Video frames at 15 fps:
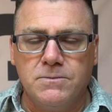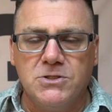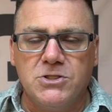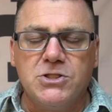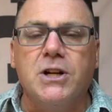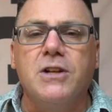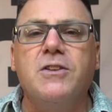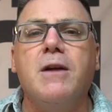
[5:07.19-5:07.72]

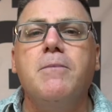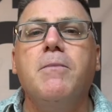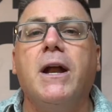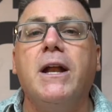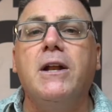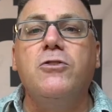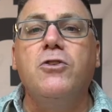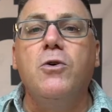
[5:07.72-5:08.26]
It's going to take
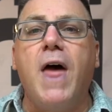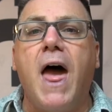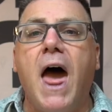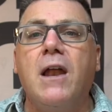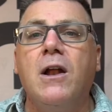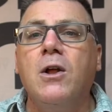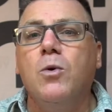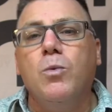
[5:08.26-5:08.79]
money to do
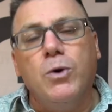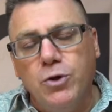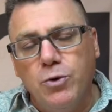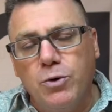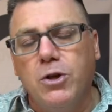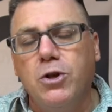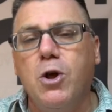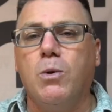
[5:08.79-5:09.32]
that when you
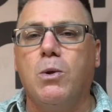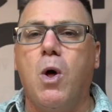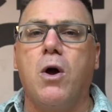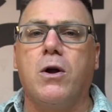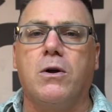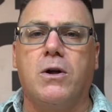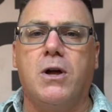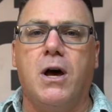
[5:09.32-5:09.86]
can no
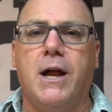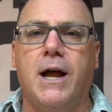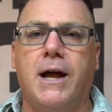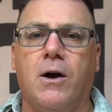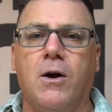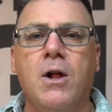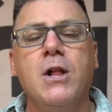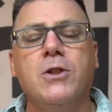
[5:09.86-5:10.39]
longer cut hair.